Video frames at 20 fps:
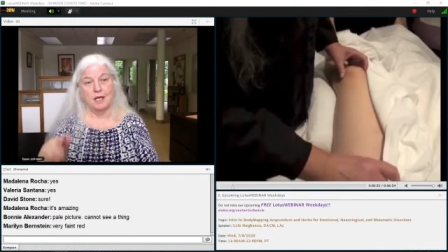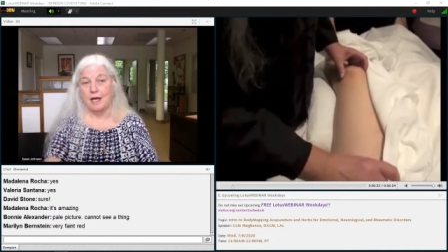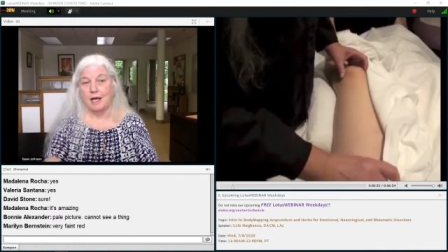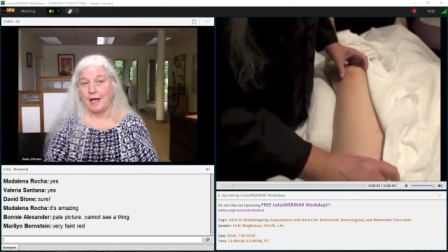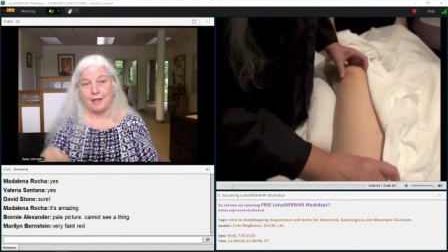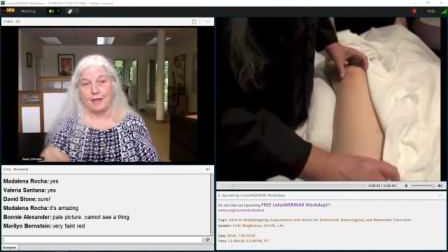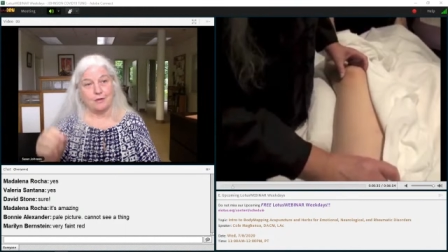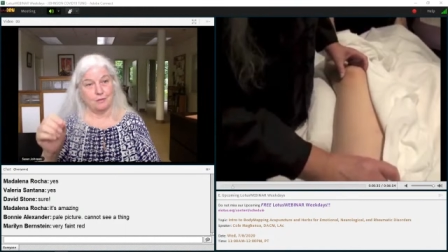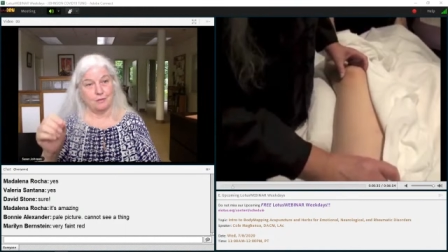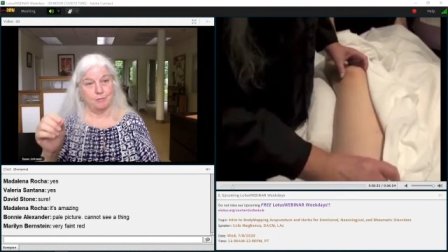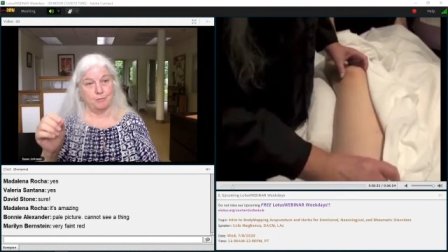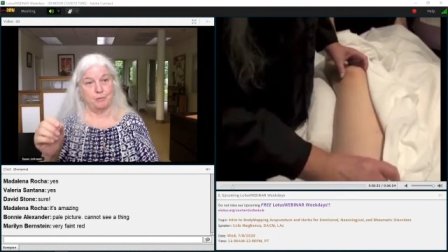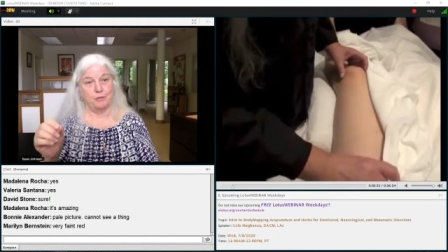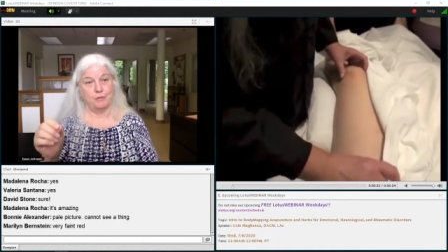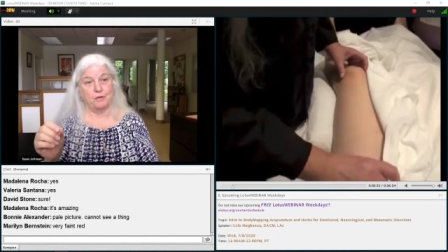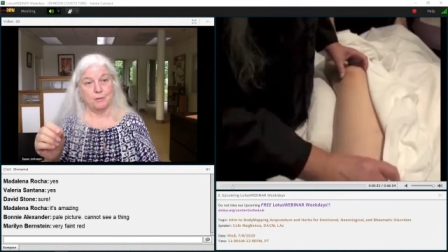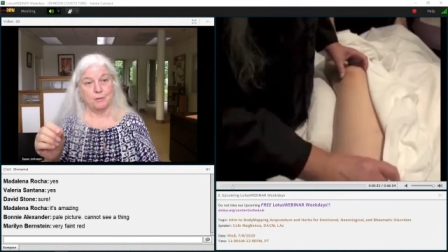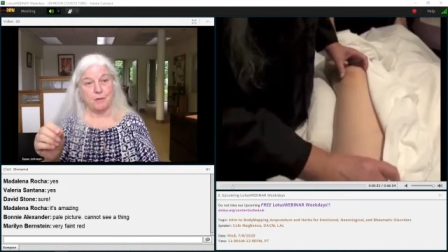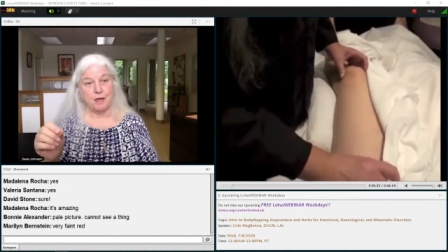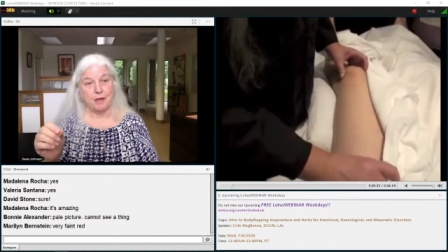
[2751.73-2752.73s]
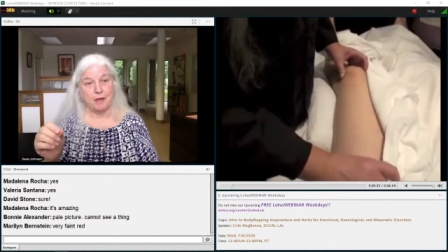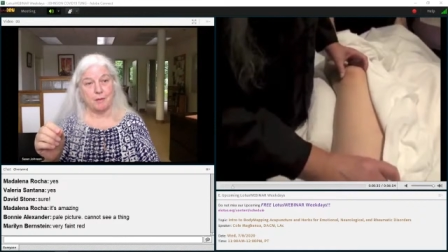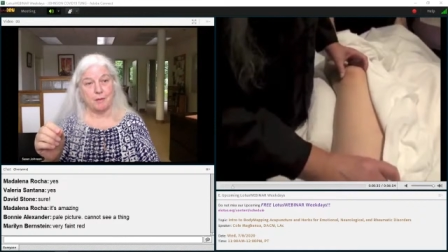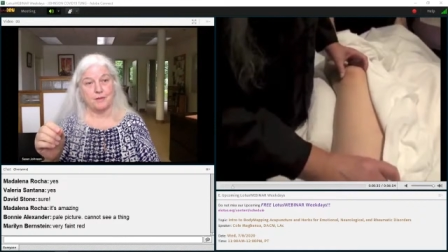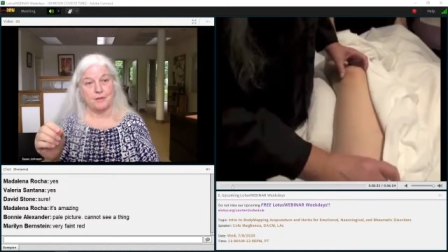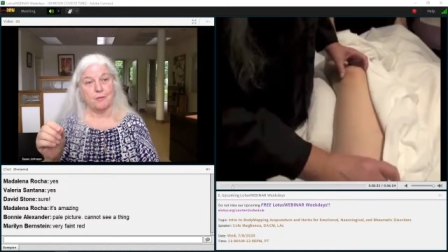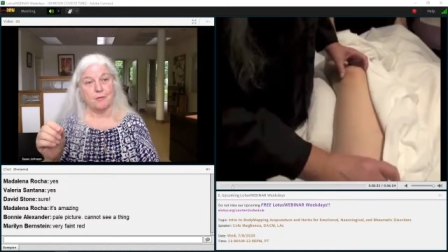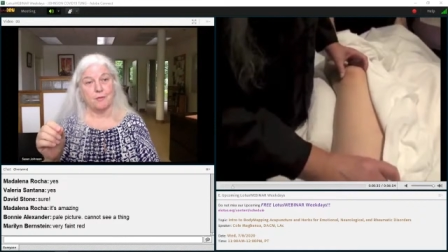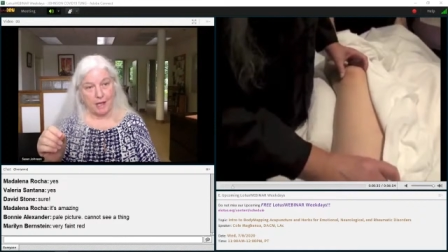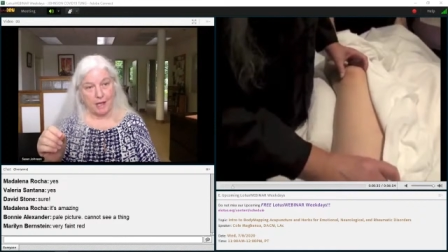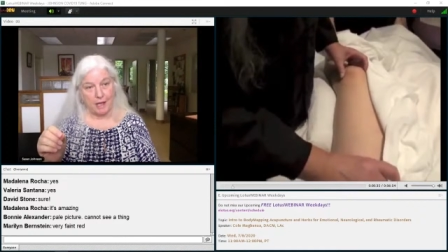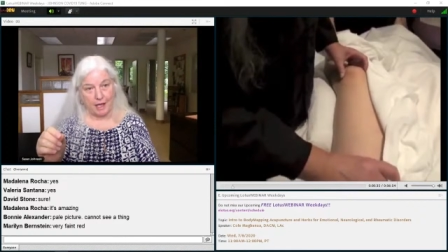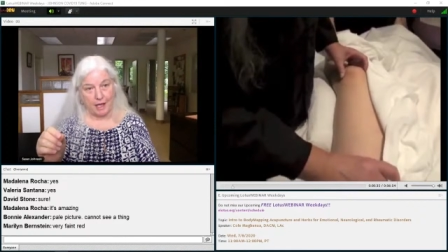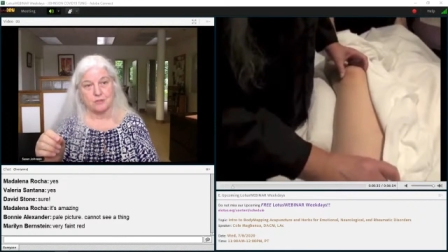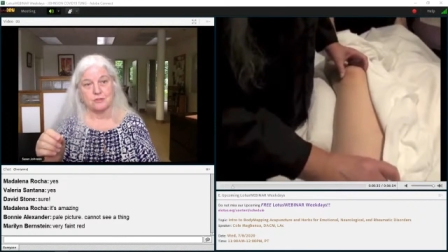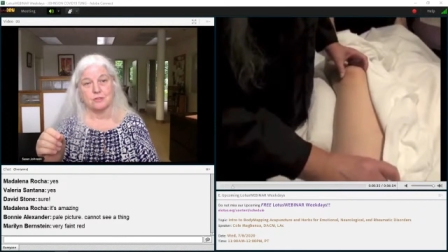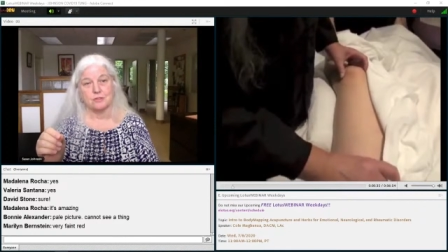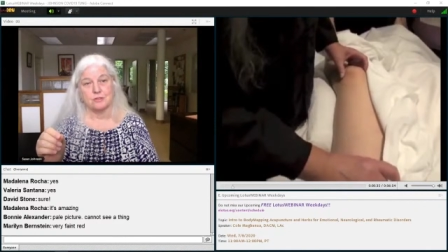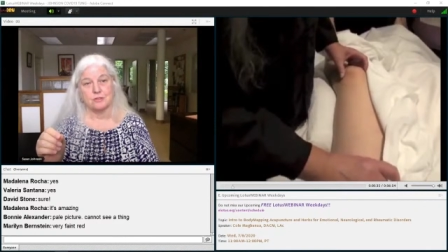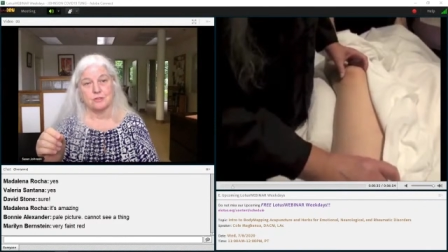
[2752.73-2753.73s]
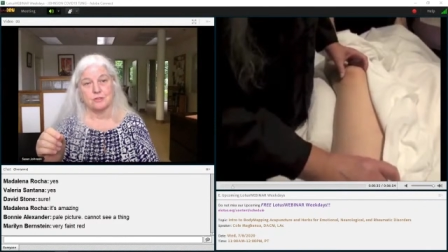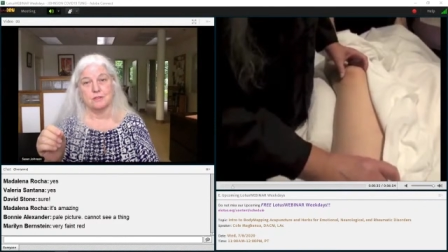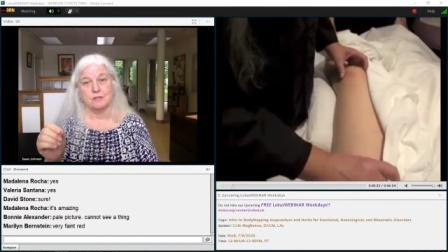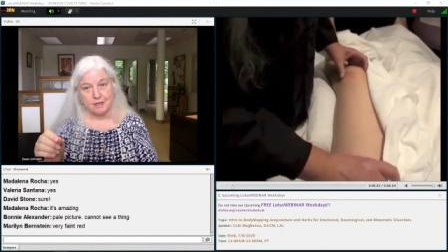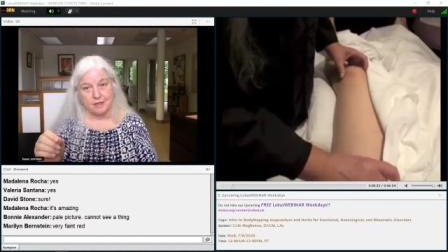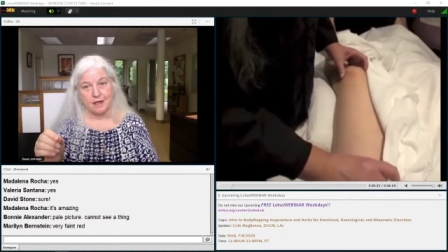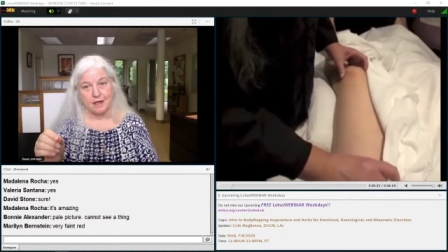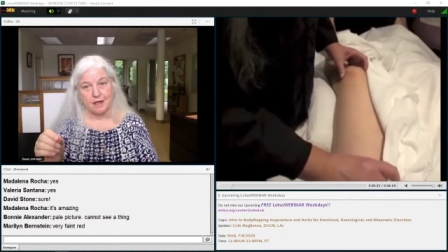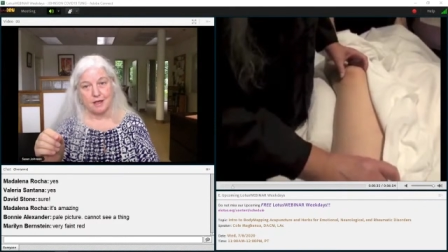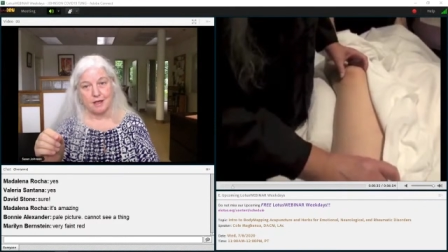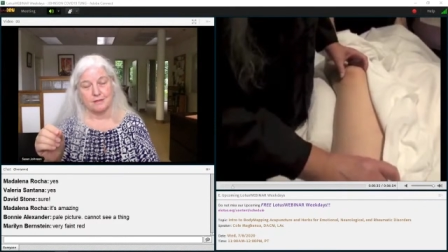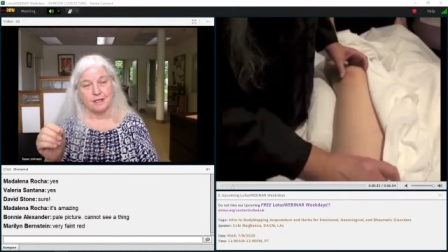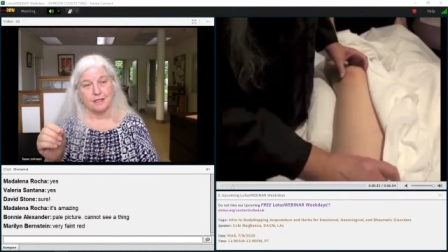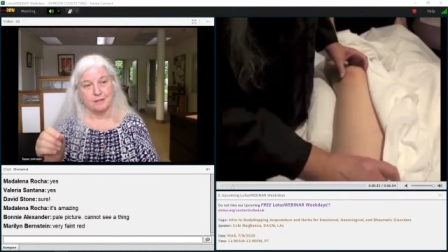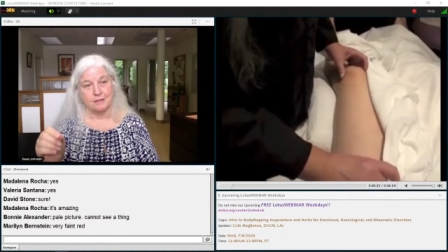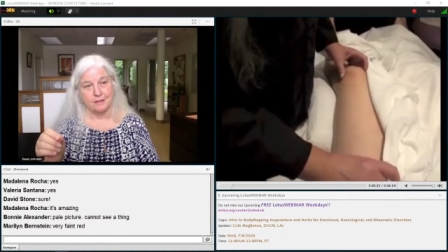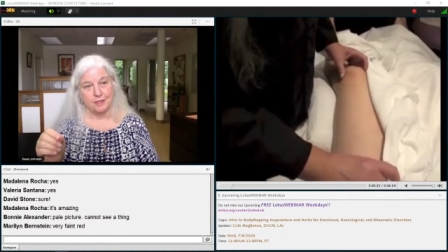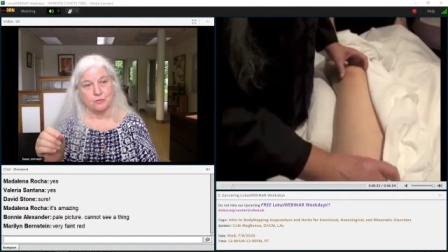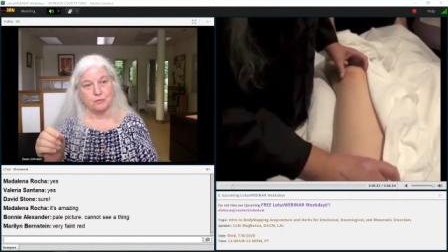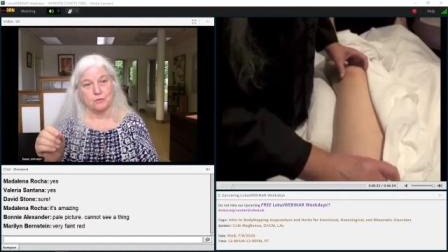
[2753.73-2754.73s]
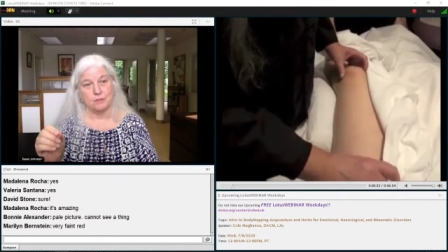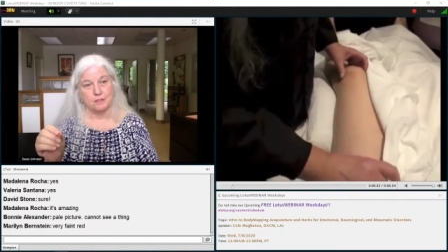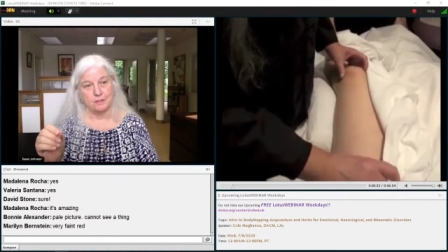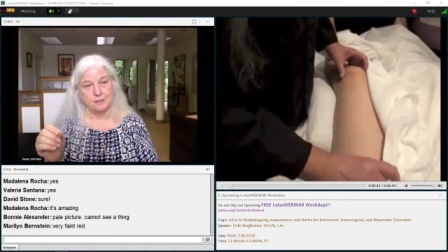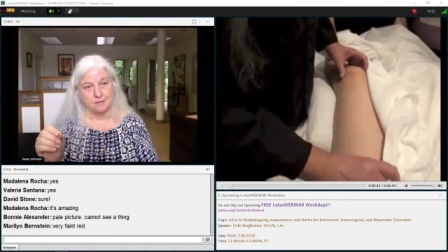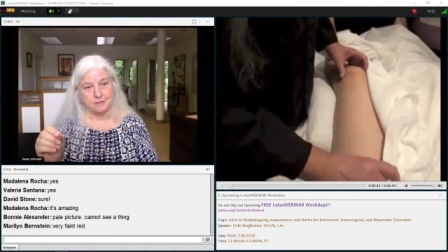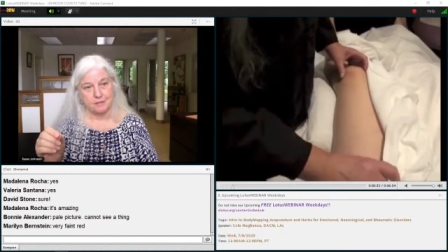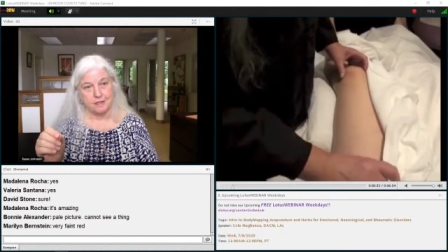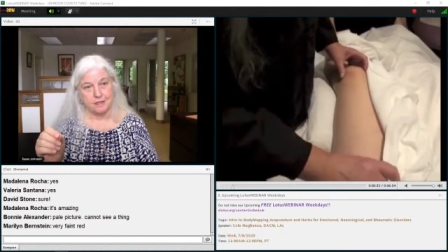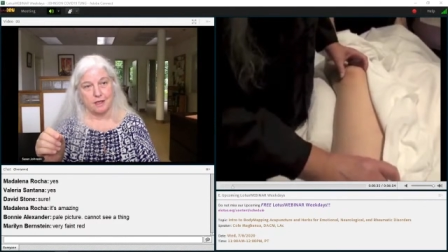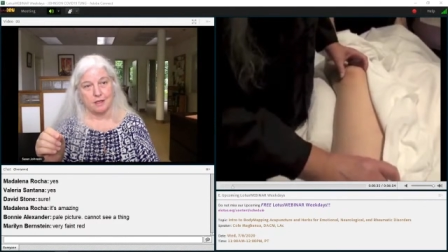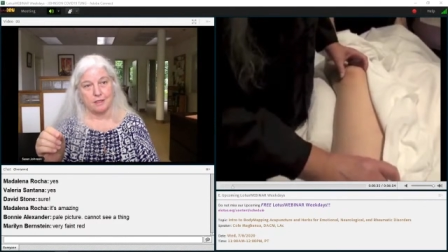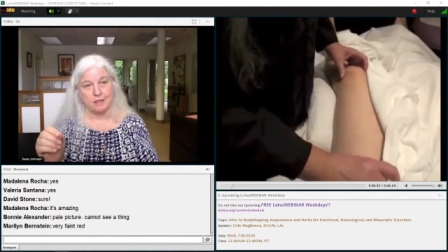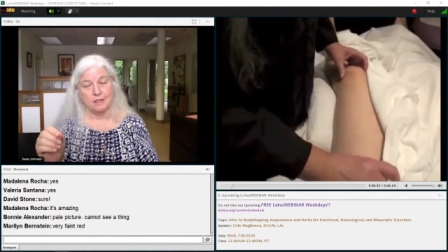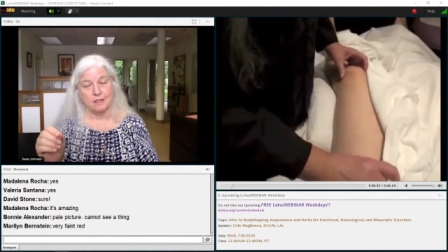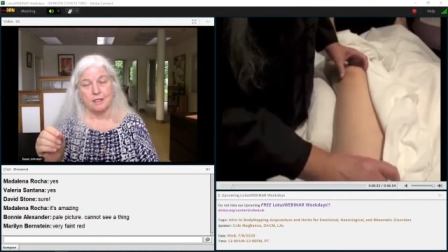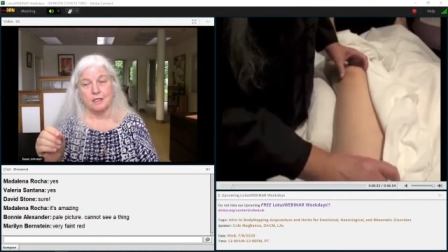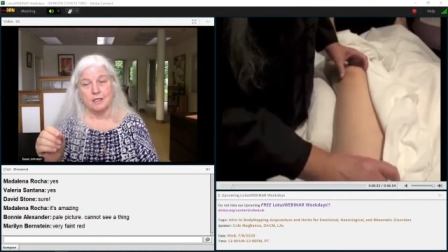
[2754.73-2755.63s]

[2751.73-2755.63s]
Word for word: I couldn't pull them up they were actually stuck like literally stuck